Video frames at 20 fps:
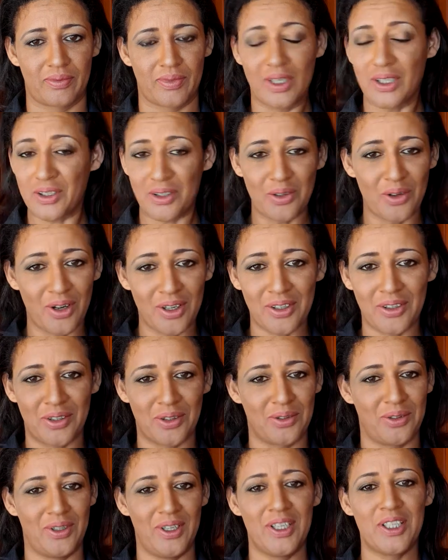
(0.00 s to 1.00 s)
It's not
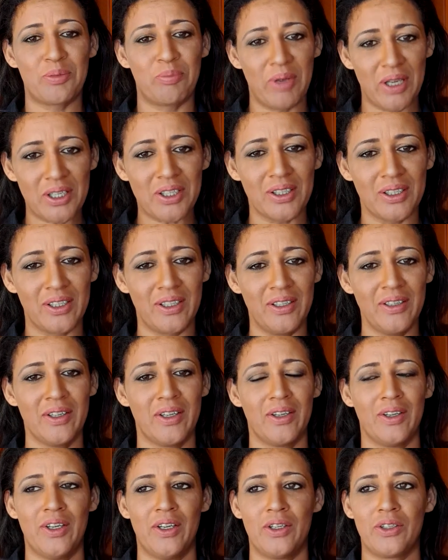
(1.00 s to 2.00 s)
true, especially
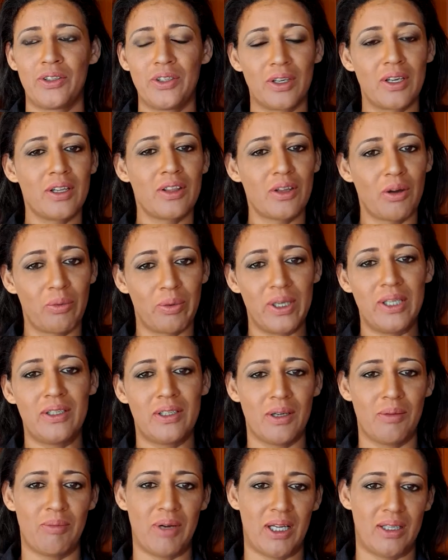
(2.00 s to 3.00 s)
during the
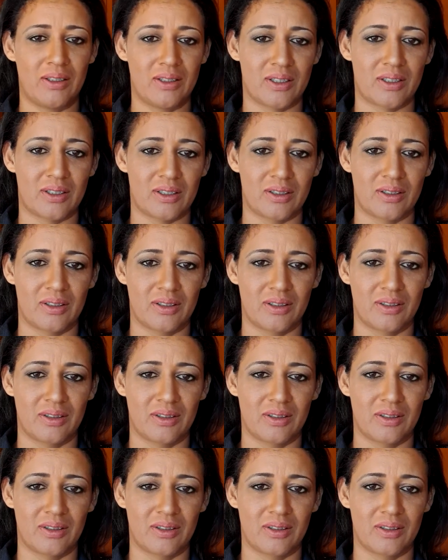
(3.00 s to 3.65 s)
winter months.